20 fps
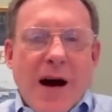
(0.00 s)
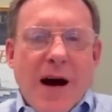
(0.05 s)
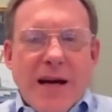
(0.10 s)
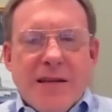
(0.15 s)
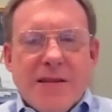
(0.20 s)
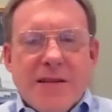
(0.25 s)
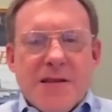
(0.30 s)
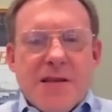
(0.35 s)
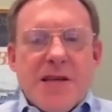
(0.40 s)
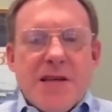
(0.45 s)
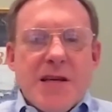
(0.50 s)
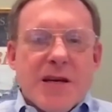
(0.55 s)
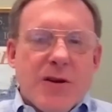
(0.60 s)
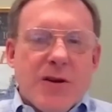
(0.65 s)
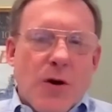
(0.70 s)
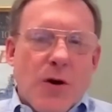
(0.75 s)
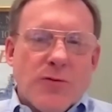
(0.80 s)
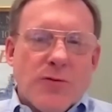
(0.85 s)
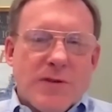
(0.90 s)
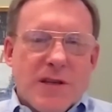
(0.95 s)
IT and
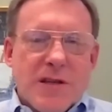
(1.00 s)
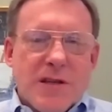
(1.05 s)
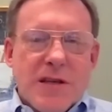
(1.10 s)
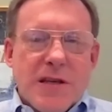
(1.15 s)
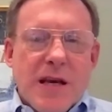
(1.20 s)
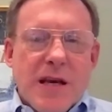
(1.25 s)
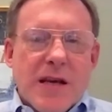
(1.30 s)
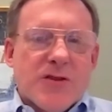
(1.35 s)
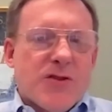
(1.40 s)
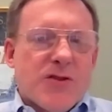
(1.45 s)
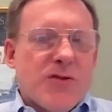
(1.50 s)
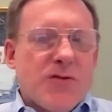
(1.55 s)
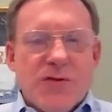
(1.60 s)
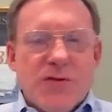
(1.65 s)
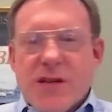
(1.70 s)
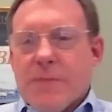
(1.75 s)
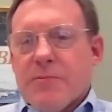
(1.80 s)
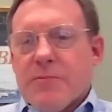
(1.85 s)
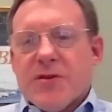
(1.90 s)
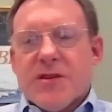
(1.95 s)
OT as two
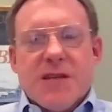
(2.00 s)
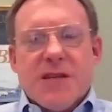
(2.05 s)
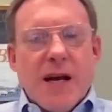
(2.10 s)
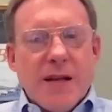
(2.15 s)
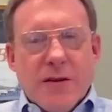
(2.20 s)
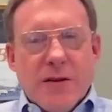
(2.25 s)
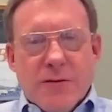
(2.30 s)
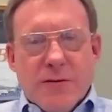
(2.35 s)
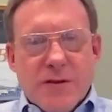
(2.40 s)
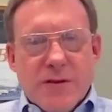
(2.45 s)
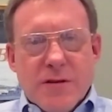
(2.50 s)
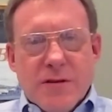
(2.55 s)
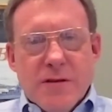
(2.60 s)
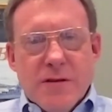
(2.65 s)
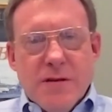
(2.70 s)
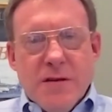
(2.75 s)
separate silos.